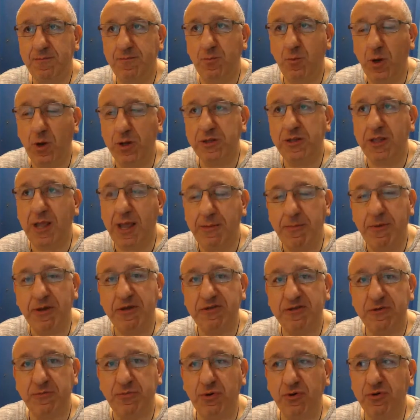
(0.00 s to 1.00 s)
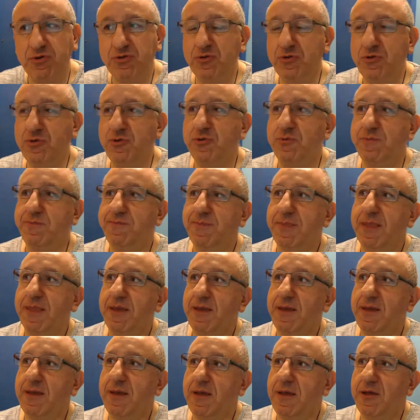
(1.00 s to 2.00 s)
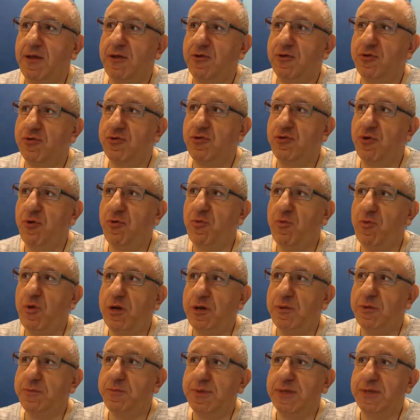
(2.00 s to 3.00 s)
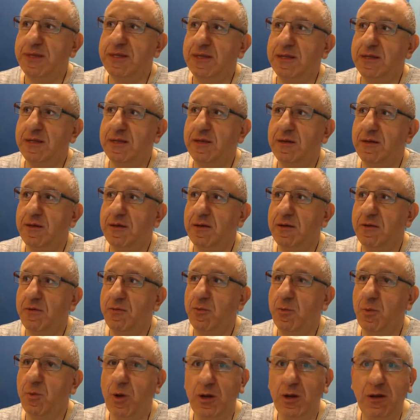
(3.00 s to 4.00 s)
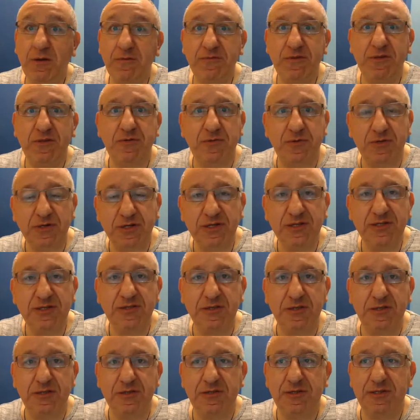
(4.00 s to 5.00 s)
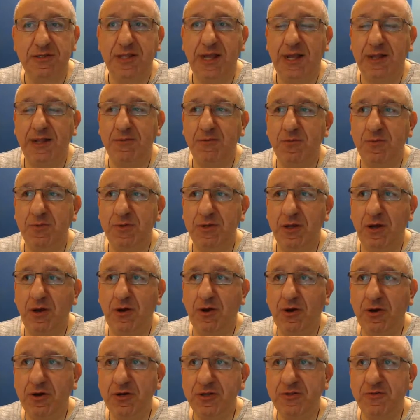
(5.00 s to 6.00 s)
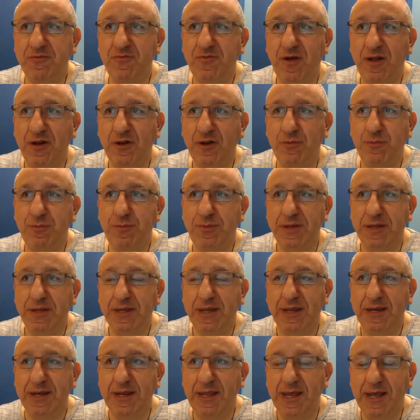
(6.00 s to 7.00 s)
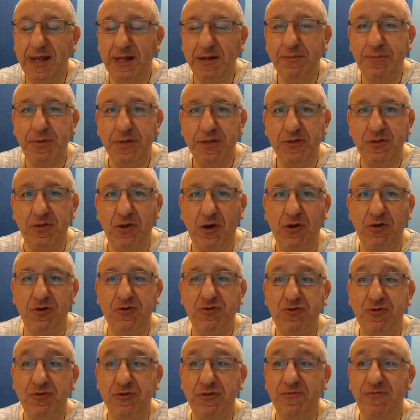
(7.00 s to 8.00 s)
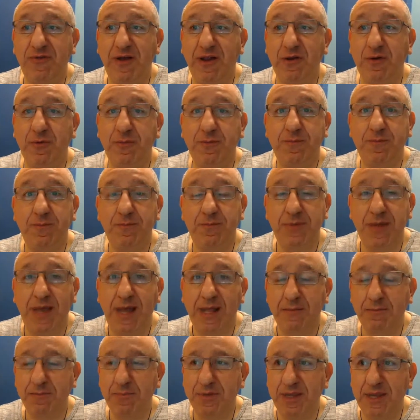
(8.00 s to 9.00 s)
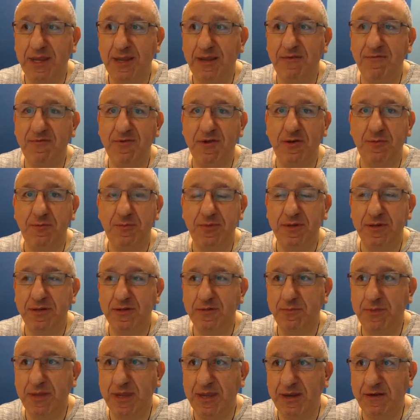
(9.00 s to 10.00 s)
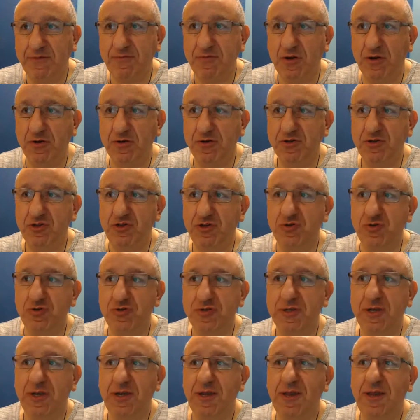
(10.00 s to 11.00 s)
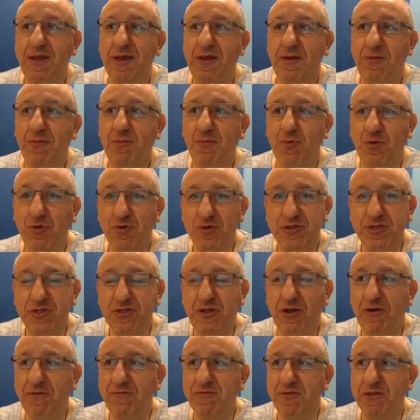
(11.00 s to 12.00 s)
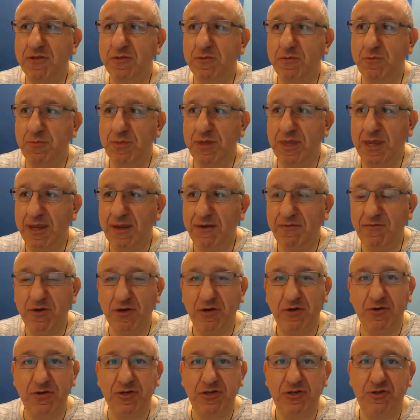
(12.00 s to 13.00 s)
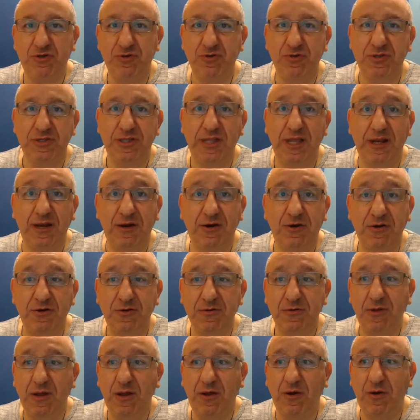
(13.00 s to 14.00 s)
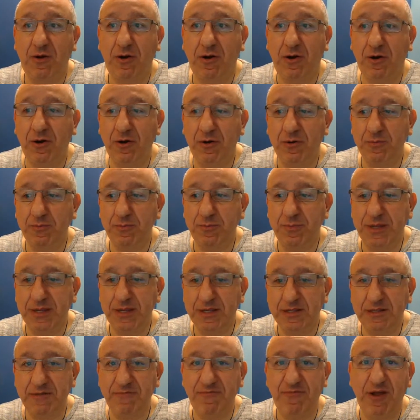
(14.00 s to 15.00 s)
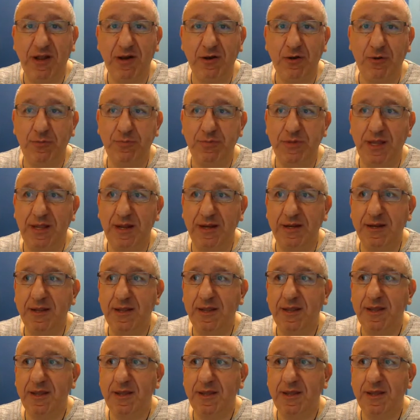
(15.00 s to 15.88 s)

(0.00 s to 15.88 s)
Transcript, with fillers: what am I supposed to do? You don't want to be one of the reasons that we are developing and helping dogs to develop bad behavior, be, behavioral issues. Most of the behavioral issues that are are being developed and